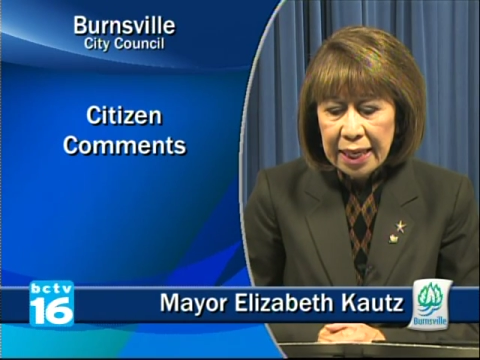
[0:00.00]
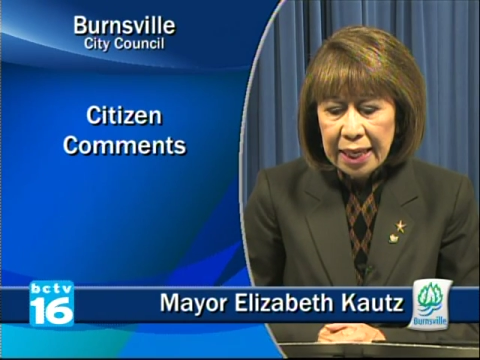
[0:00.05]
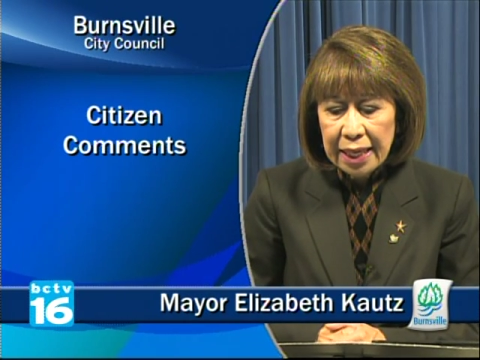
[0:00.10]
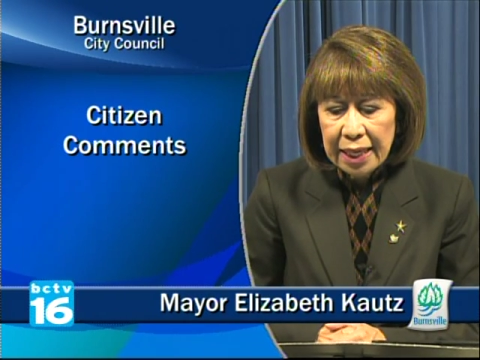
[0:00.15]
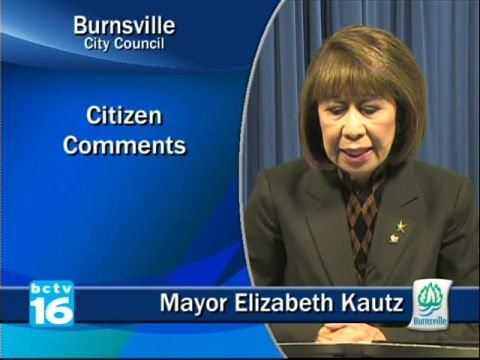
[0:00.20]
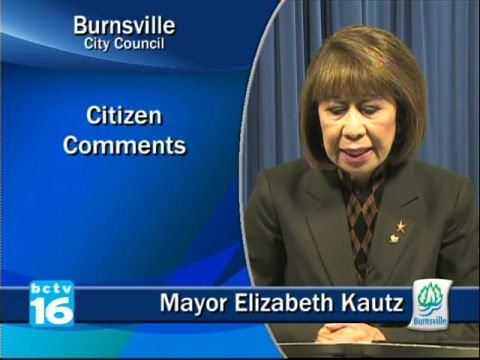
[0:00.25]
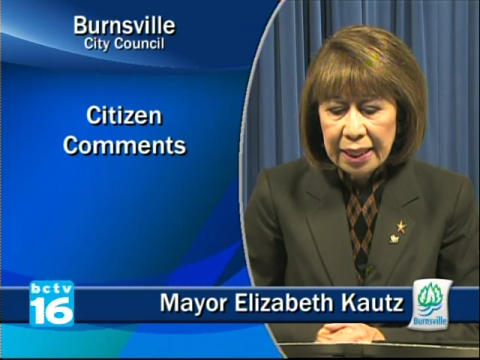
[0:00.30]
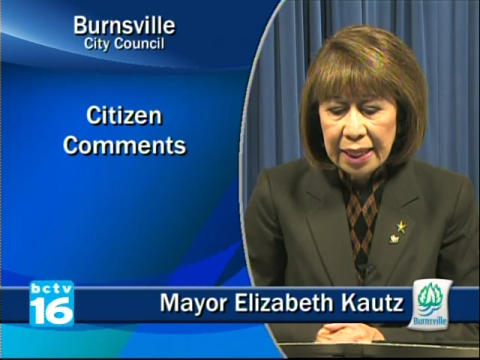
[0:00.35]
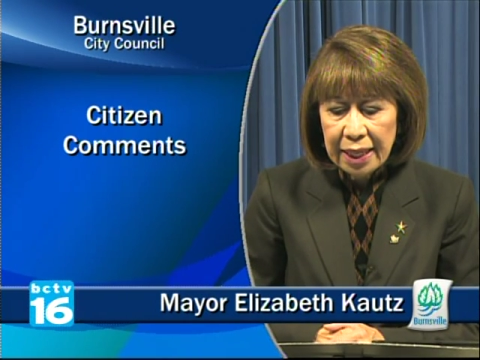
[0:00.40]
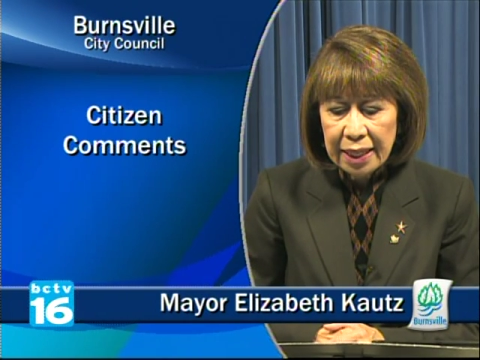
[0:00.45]

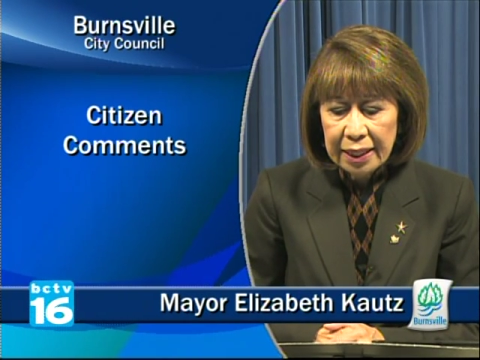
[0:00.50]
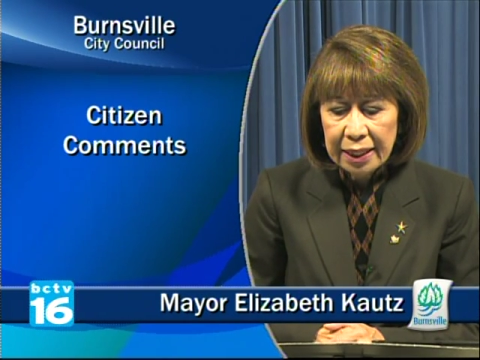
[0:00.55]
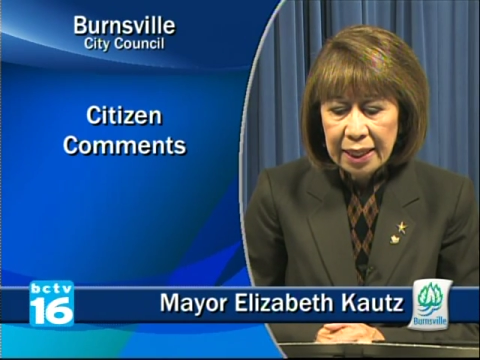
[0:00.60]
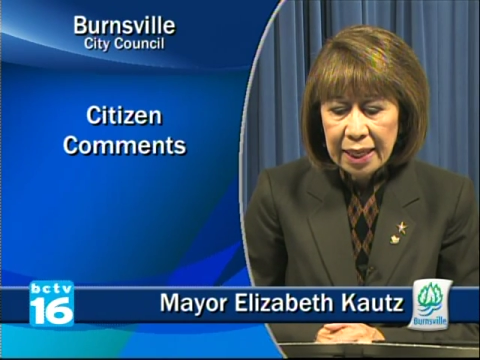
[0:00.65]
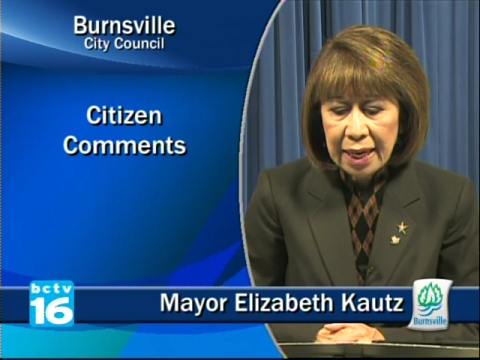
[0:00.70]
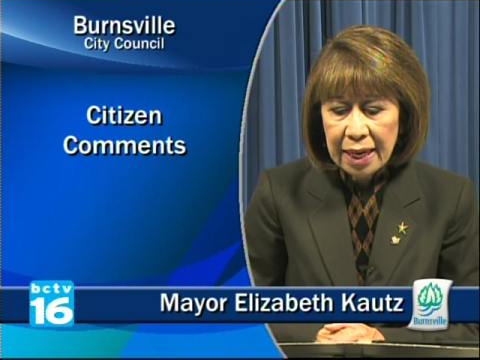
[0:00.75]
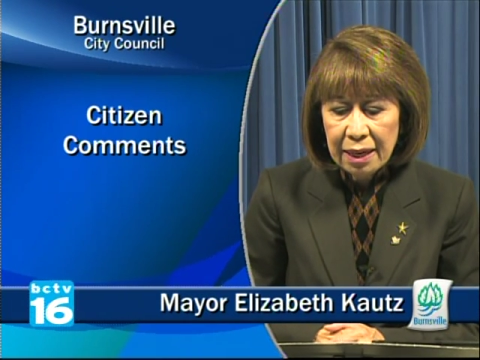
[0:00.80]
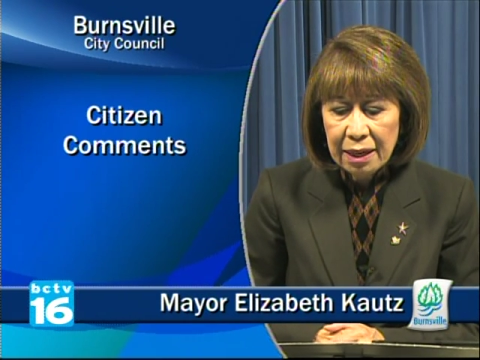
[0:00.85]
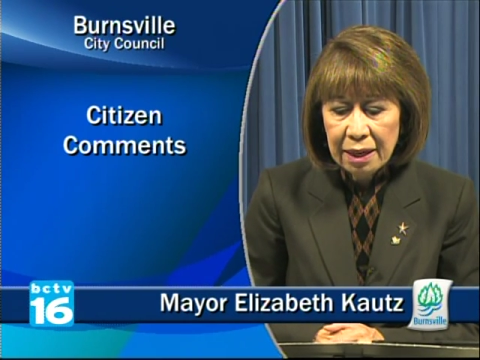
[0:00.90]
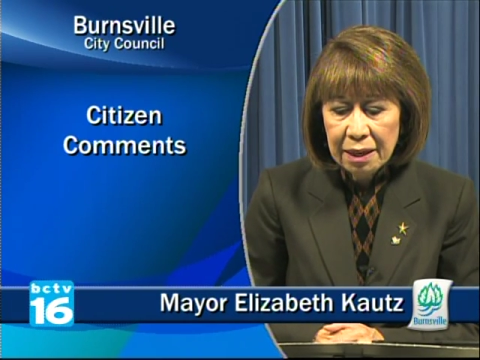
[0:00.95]
And then
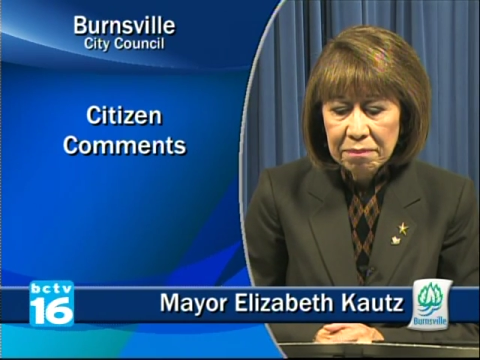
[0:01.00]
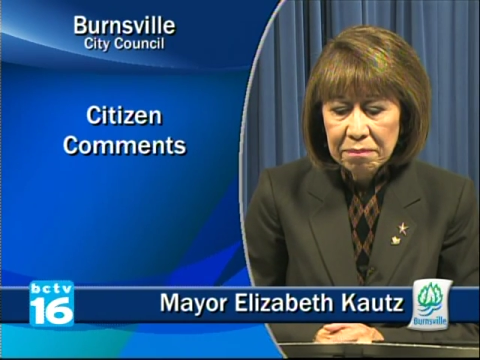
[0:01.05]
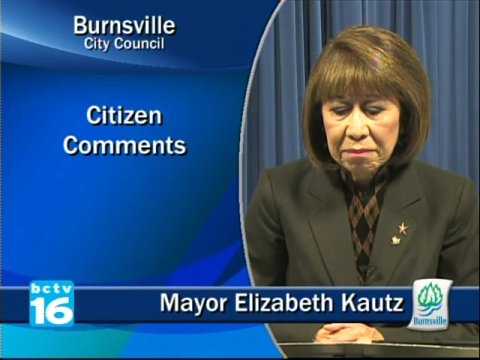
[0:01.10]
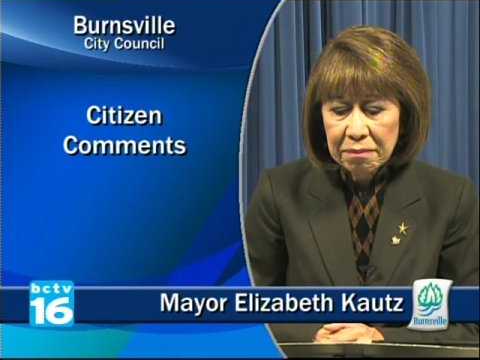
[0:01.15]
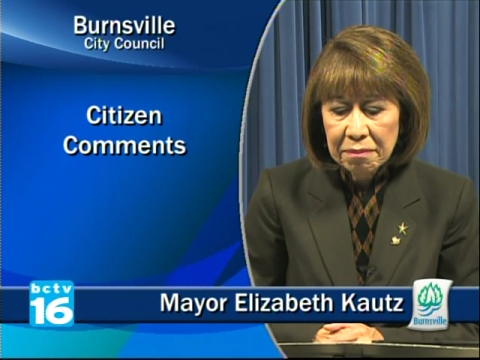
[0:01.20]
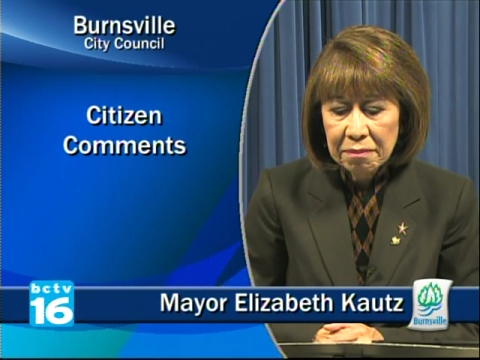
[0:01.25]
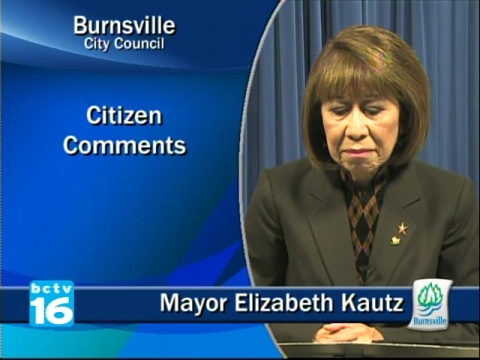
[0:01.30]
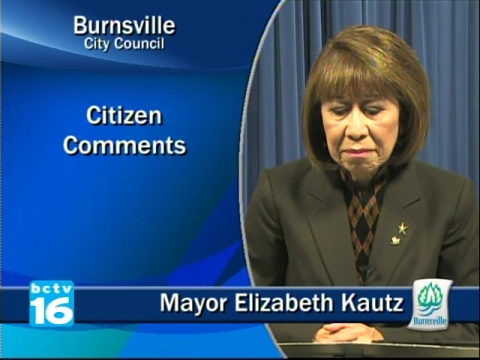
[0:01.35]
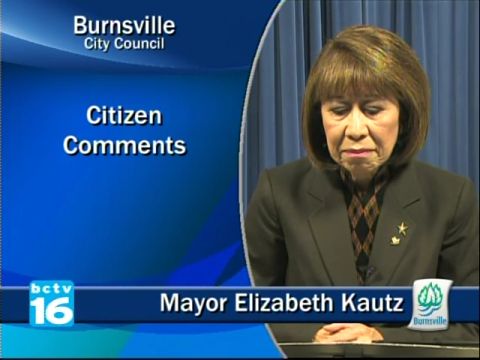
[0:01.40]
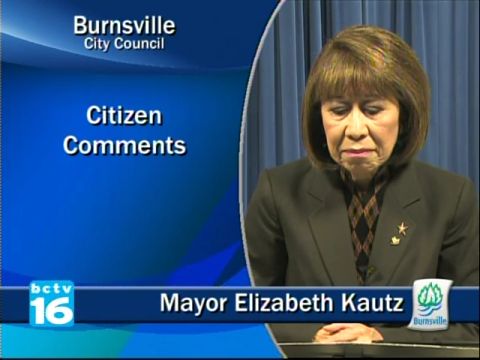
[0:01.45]

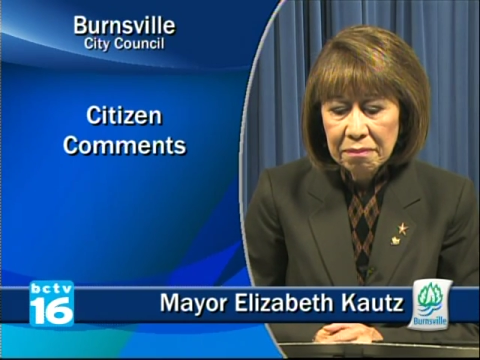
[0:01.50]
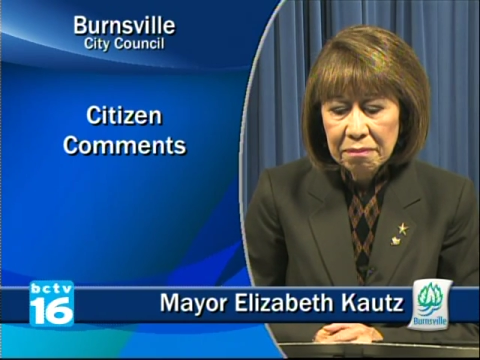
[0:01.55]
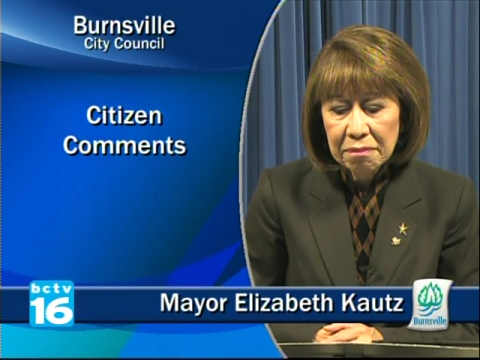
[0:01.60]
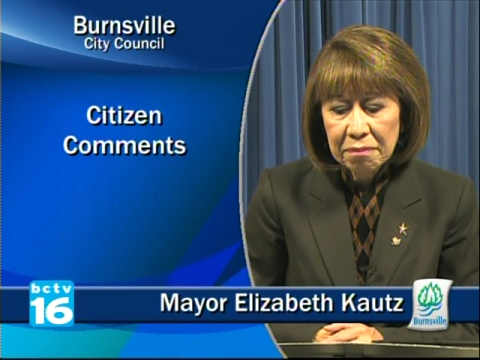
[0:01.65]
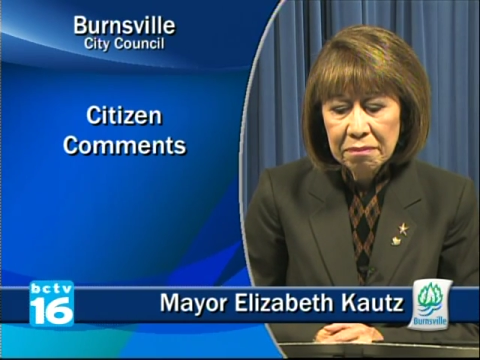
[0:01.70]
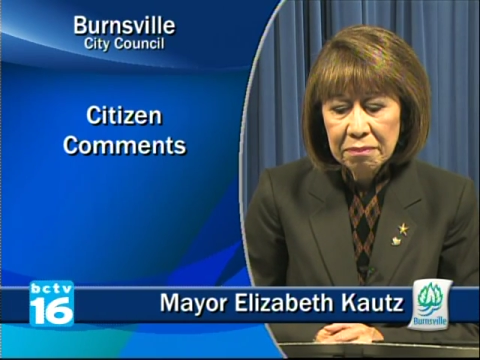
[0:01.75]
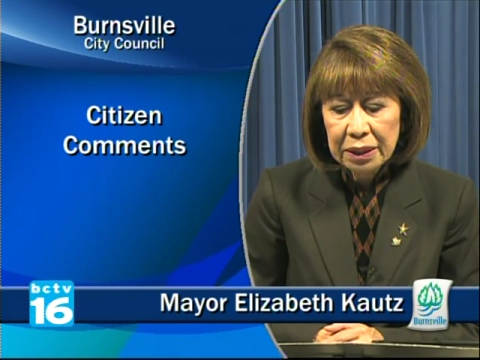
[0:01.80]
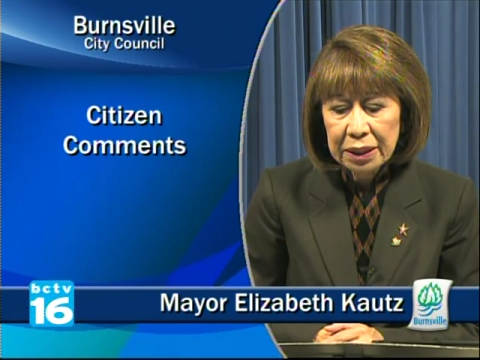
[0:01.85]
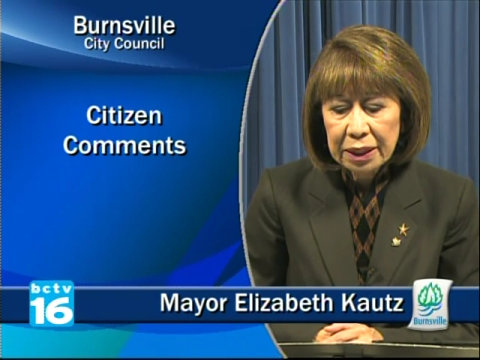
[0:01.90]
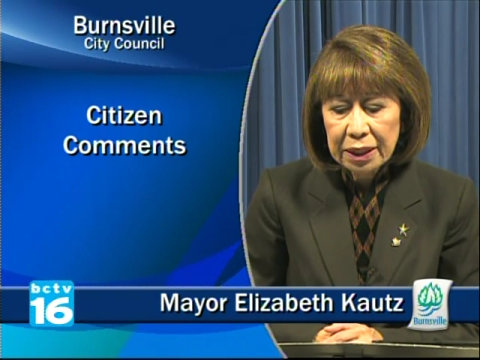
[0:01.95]

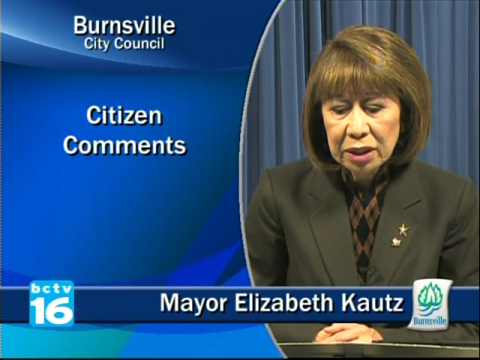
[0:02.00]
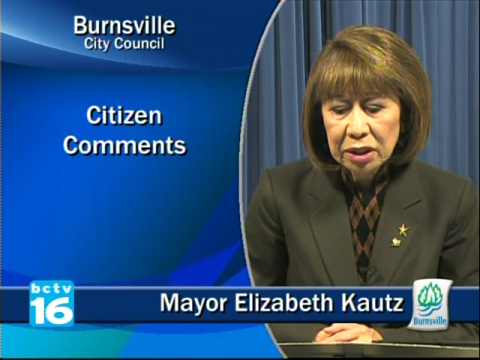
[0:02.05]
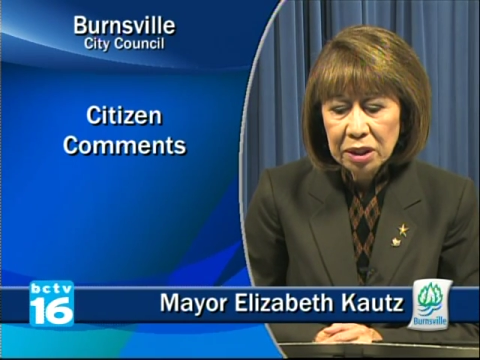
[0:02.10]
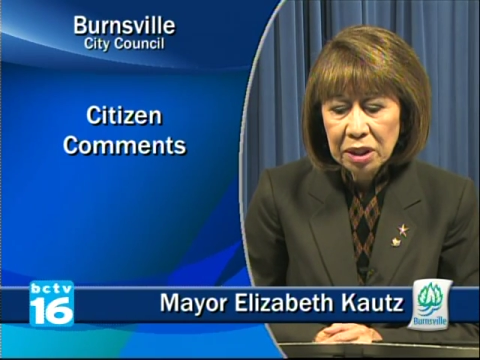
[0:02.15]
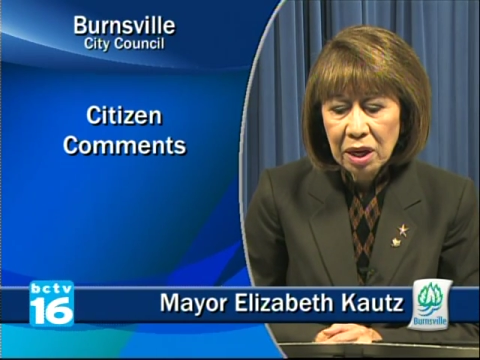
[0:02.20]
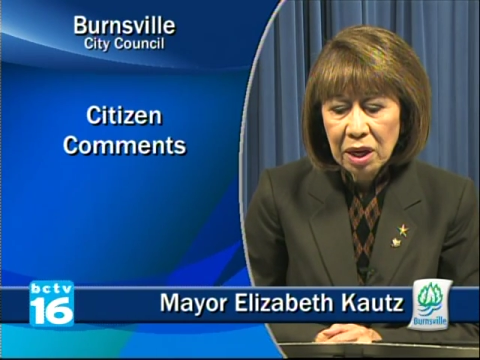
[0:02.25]
Mrs.